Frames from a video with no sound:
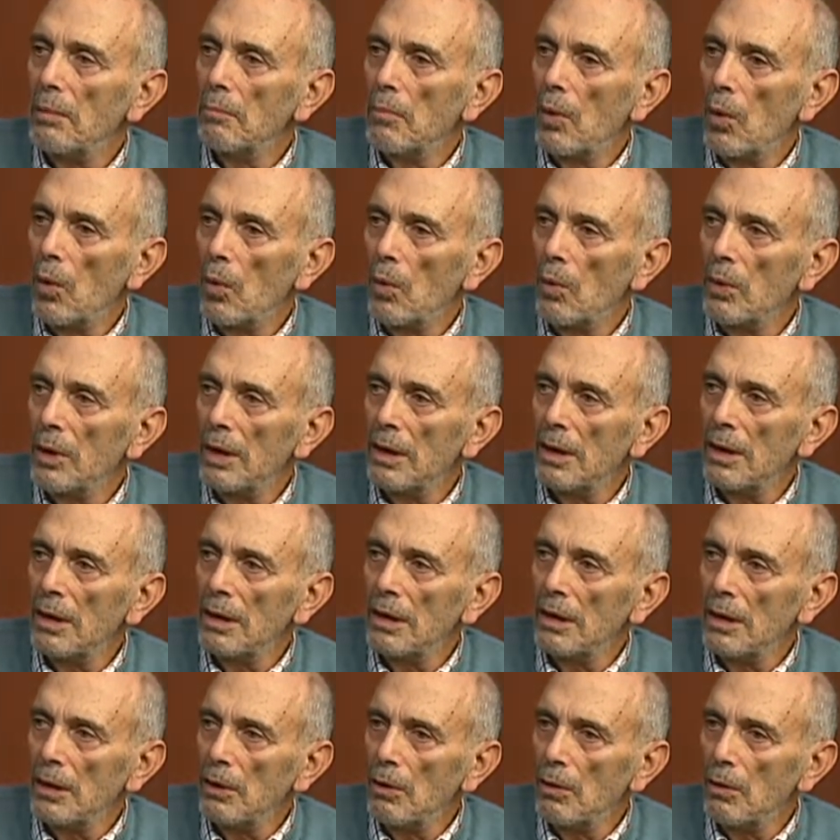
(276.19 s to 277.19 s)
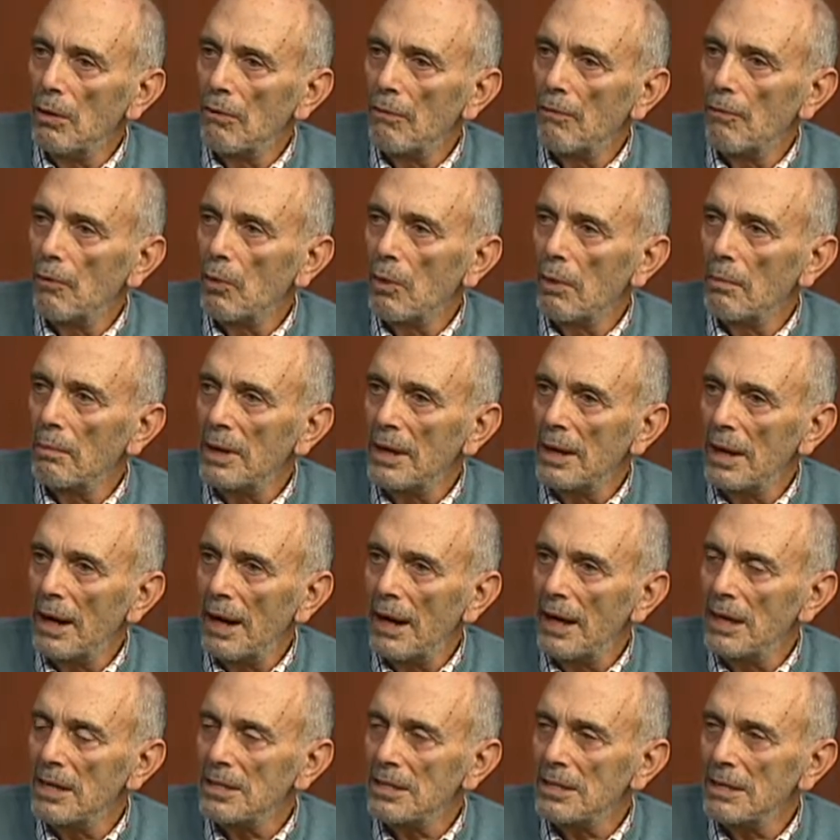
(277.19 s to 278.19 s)
molded into uniform
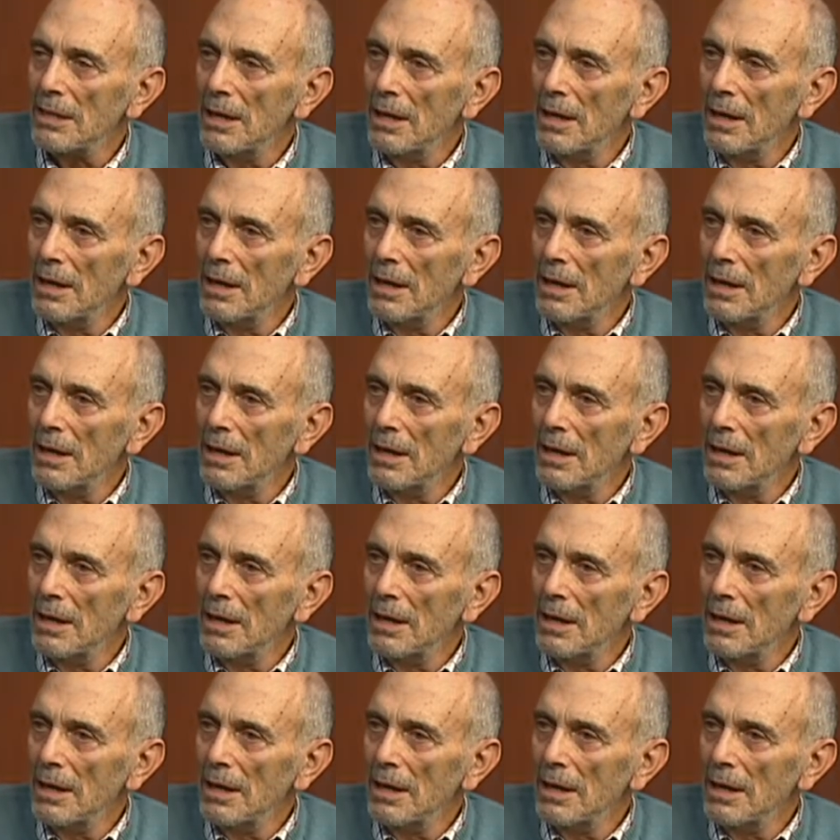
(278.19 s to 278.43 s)
cakes,